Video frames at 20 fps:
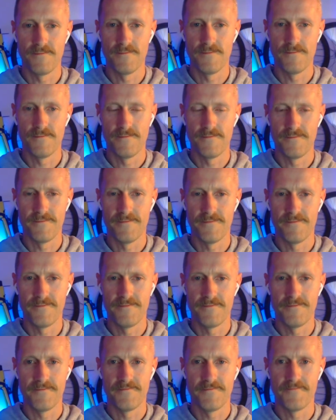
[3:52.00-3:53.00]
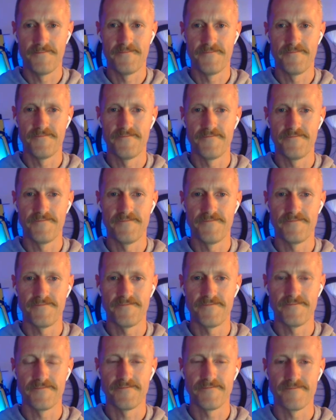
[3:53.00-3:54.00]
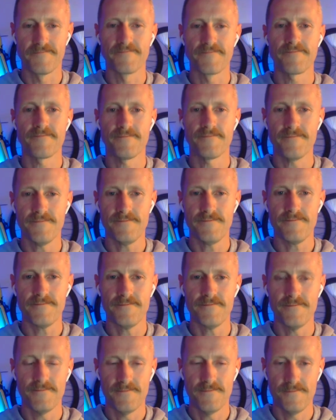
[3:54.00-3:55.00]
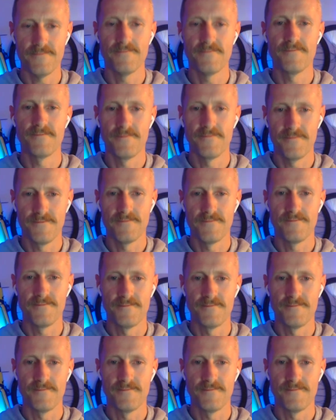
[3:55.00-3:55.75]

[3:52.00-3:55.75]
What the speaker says: No words are spoken by the person on screen.